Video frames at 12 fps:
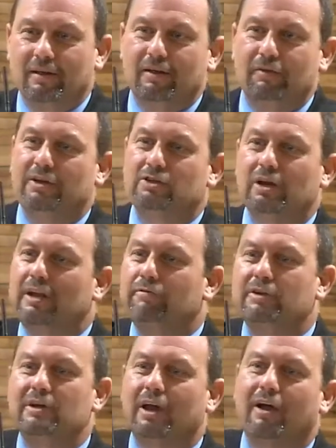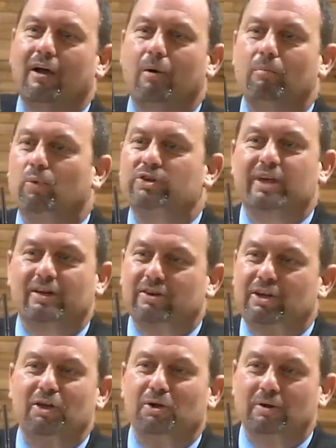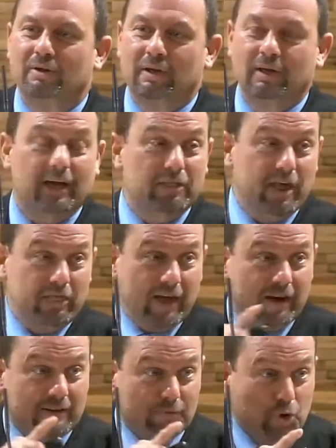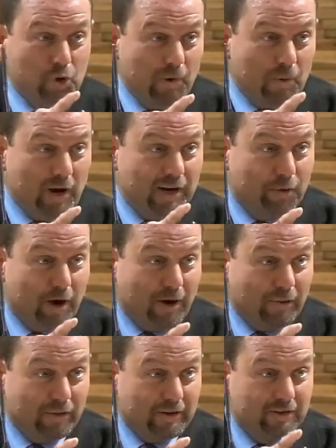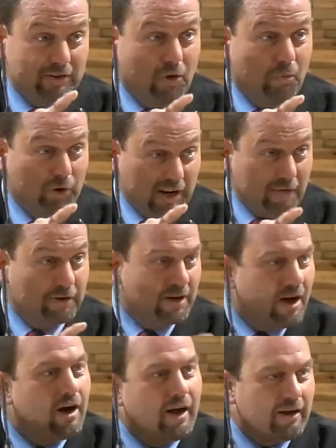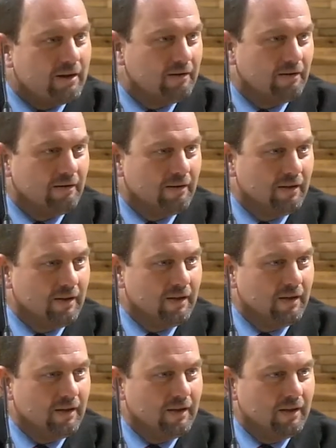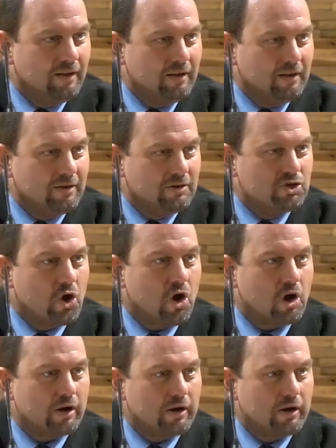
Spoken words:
If he should live until I come, what's that to you? And then that rumor went around that John would never die. John.